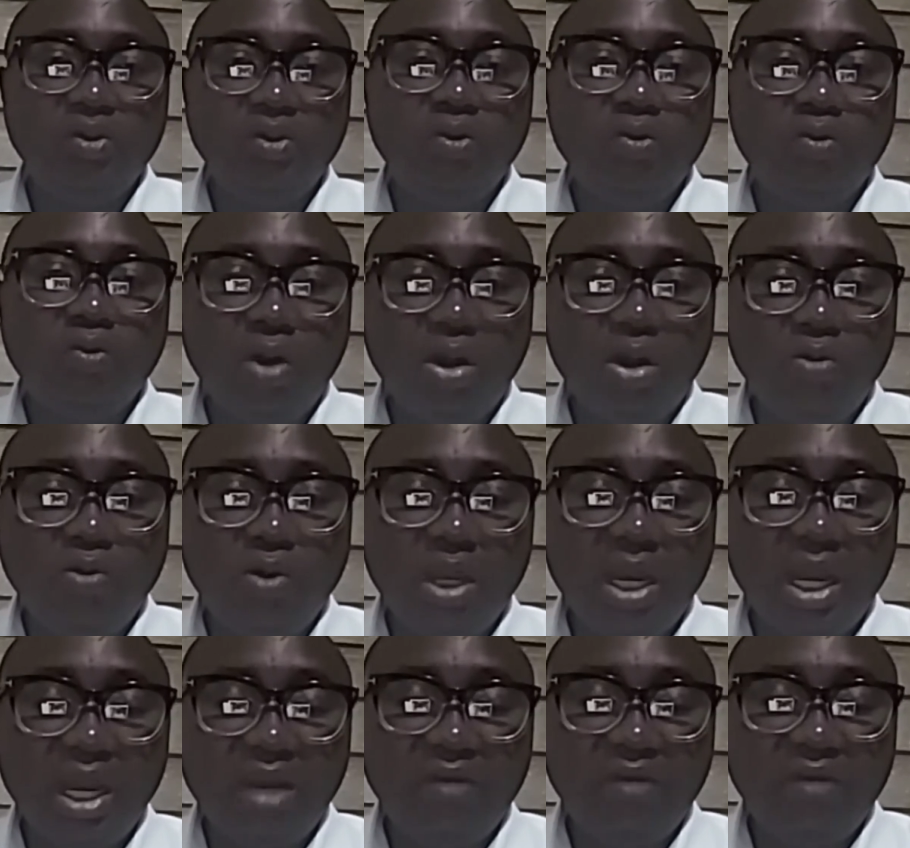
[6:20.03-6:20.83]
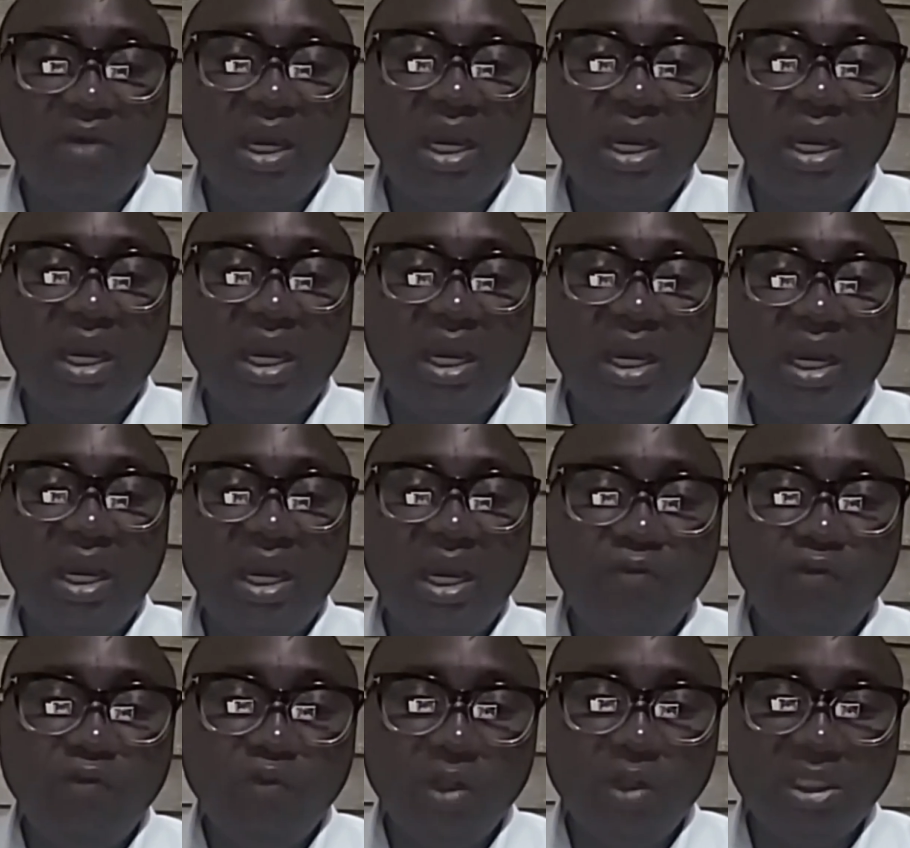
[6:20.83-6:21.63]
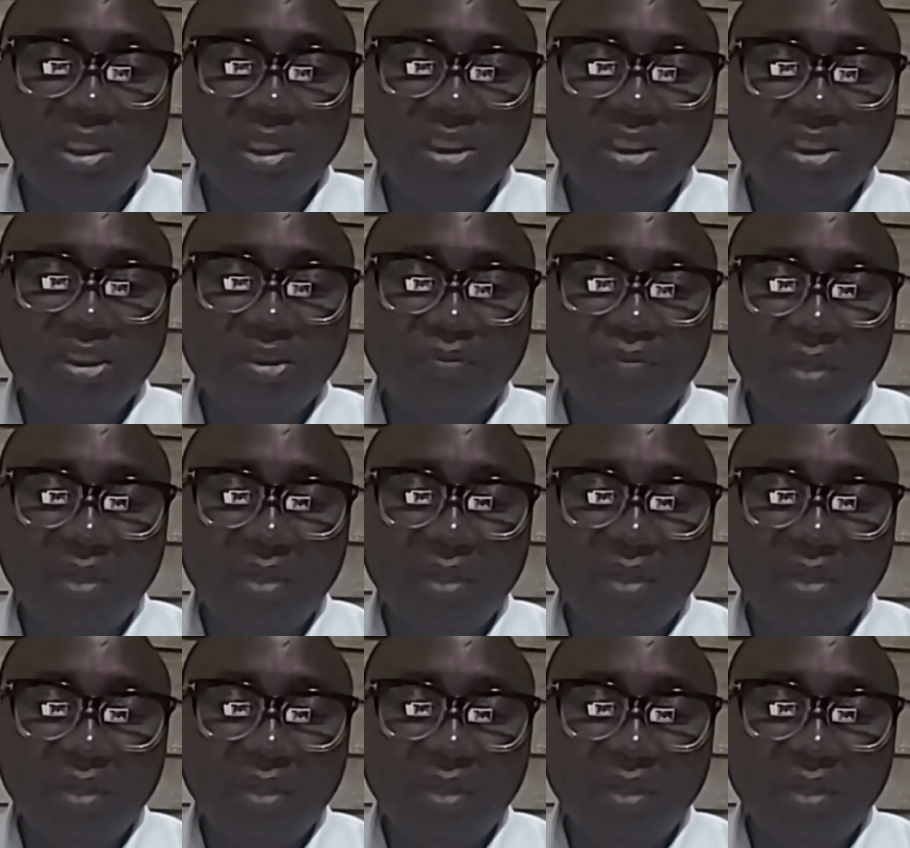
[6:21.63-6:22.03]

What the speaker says: What we have are influence